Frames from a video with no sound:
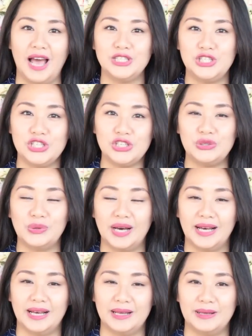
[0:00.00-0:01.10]
do
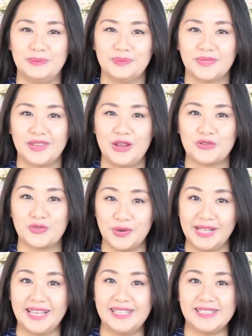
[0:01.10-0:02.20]
uh,
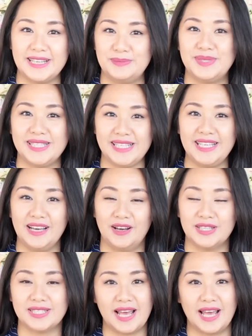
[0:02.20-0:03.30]
freelance MC on the
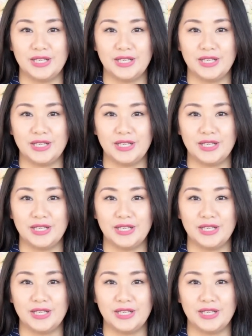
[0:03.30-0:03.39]
side.